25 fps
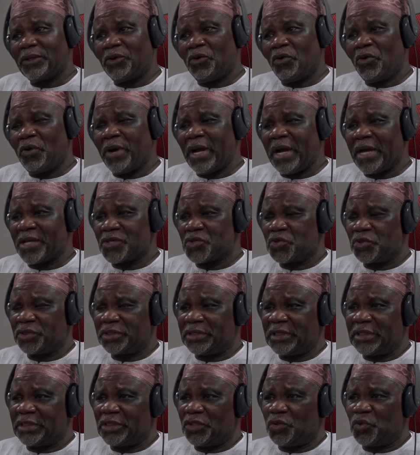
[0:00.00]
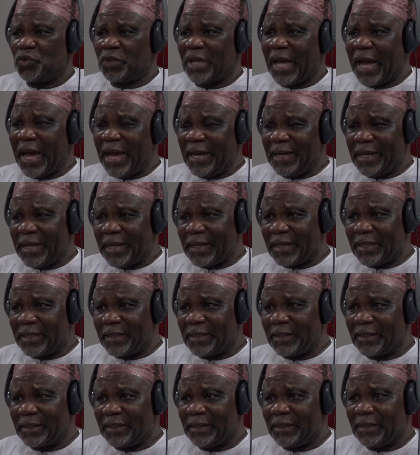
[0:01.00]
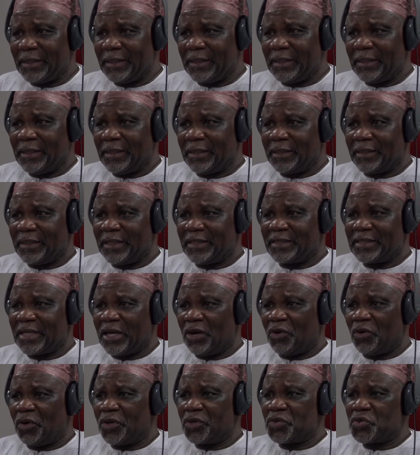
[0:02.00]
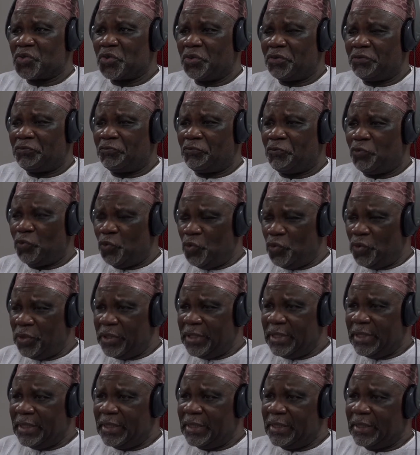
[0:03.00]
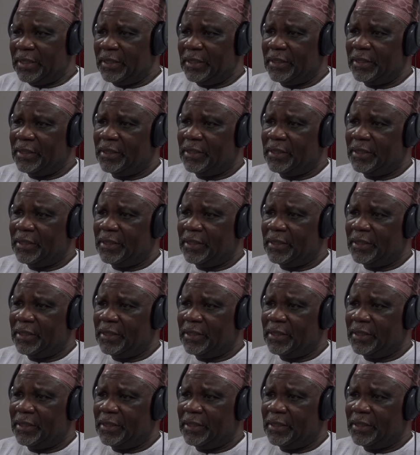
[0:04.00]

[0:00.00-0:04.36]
or were associated with the INEC that are also fully